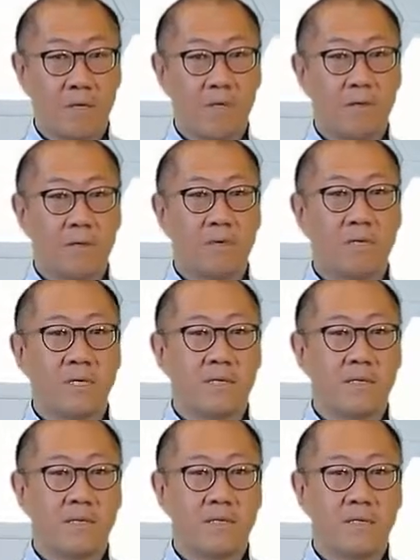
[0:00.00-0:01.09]
those are
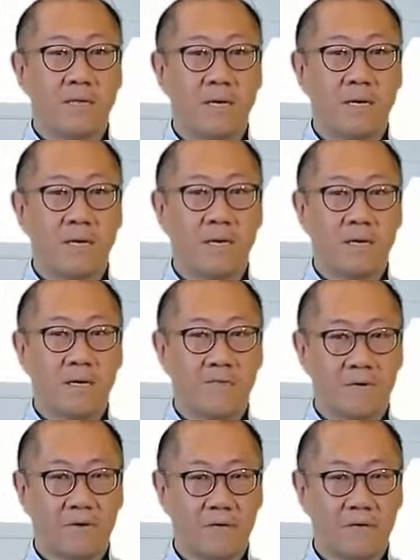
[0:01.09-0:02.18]
things that
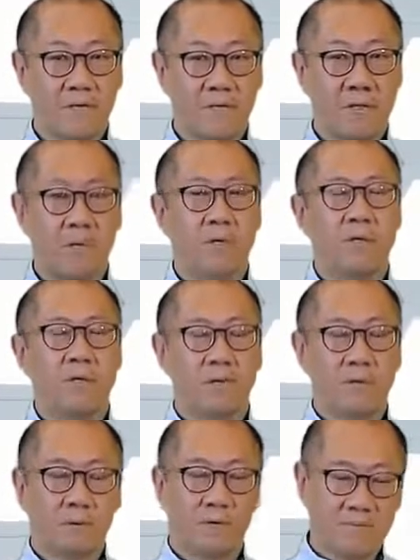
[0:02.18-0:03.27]
have continued,
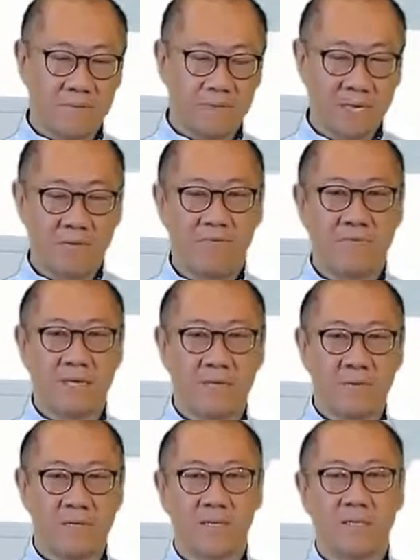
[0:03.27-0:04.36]
although obviously
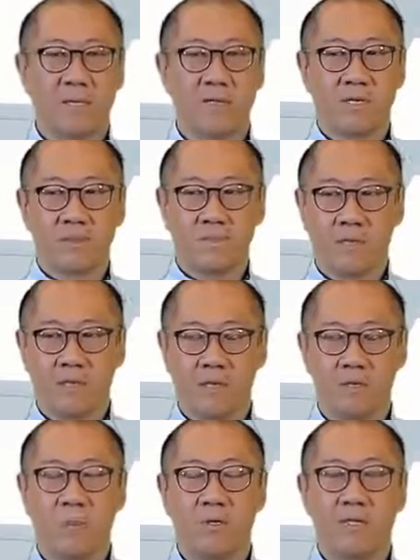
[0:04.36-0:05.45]
manufacturing, etc., has been on a
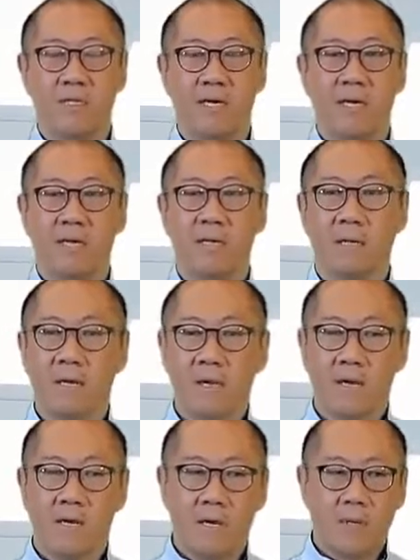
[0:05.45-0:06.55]
smaller scale.
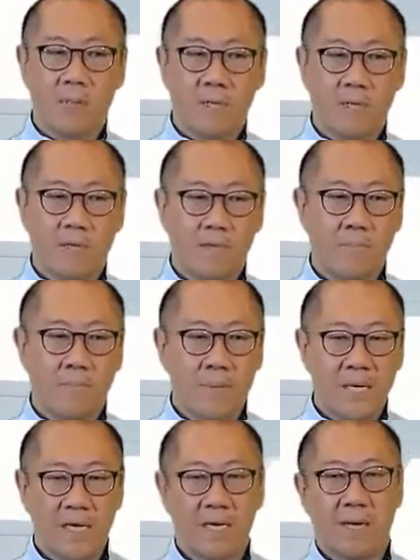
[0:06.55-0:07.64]
But the
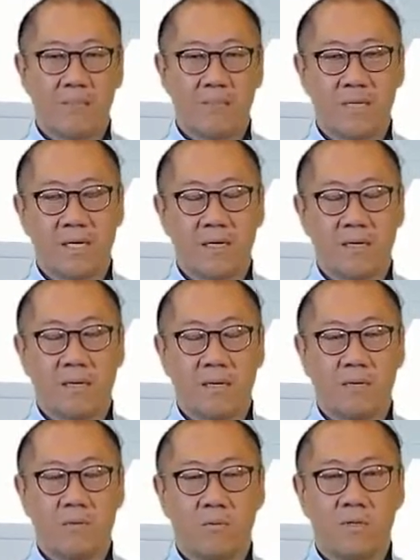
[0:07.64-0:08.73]
big uptake that
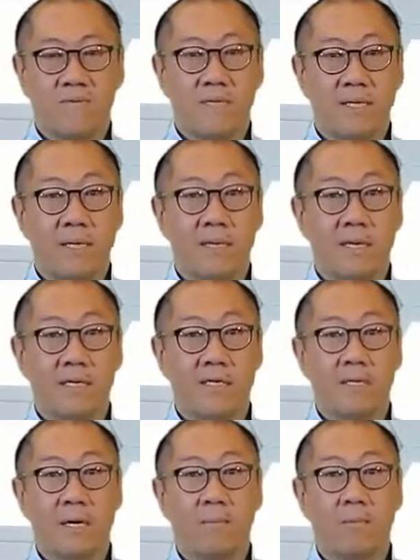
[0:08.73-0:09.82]
we've seen
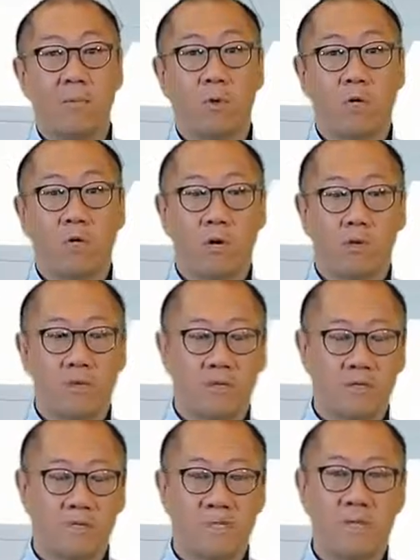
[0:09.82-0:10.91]
is a more
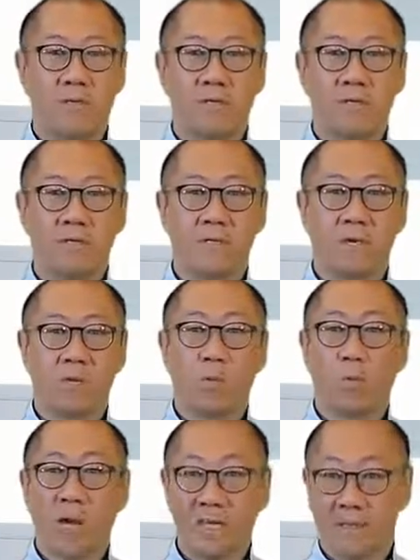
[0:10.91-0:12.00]
conscious focus on
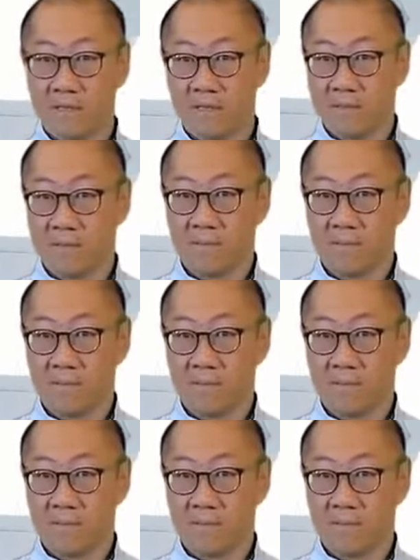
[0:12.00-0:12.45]
wellness.